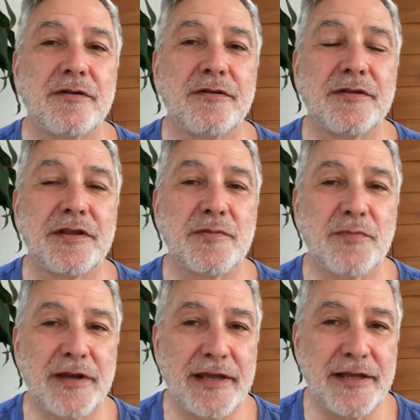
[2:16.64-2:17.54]
this
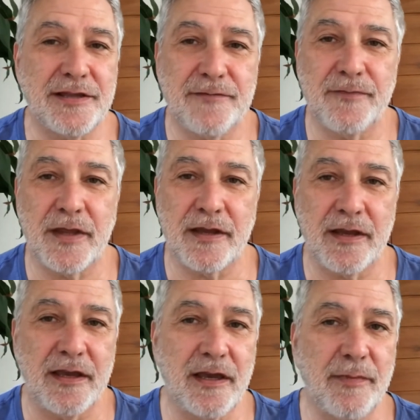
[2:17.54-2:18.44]
place that I
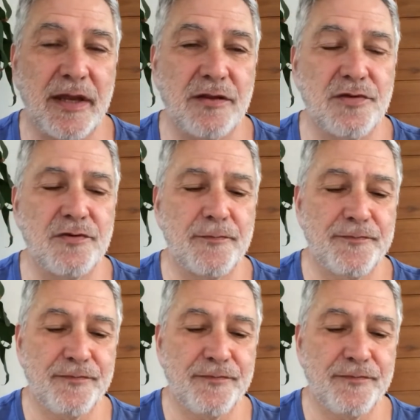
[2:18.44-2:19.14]
came into,